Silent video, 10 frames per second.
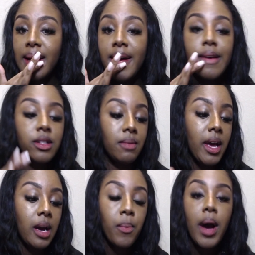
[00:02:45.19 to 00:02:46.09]
I use a
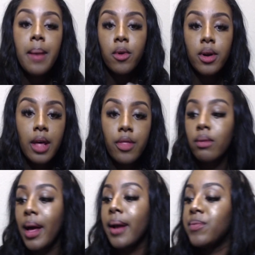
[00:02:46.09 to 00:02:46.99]
makeup wipe or another
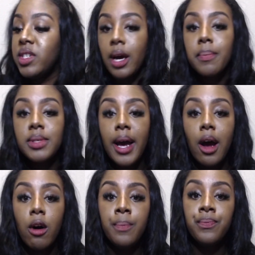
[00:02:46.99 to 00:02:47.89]
like damp
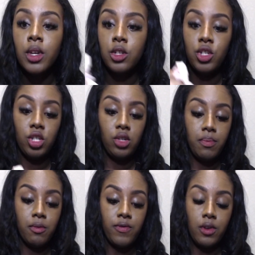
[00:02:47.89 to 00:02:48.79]
towel just
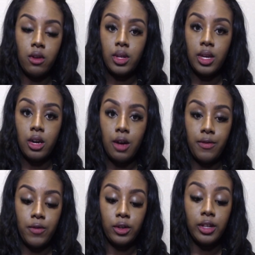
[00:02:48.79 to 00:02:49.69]
to get it off of
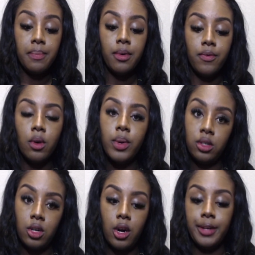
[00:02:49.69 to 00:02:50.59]
your lip before we
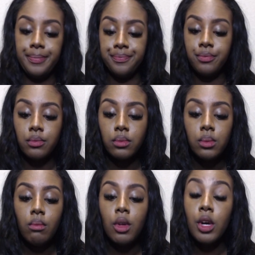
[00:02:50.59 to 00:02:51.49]
start
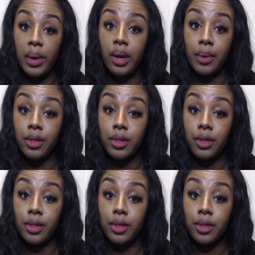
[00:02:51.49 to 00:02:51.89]
going in with